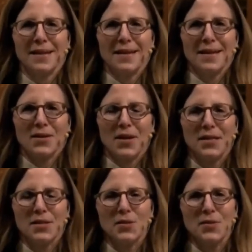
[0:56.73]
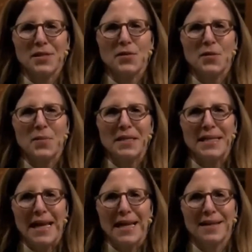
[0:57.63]
Christ is risen from the
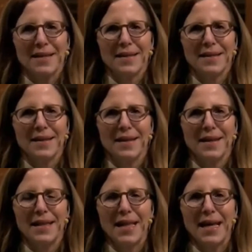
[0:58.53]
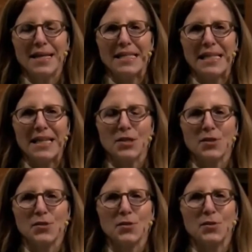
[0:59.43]
dead. And that is the Easter
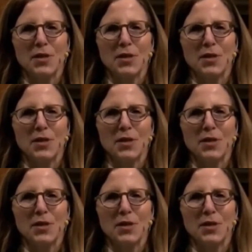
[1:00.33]
story,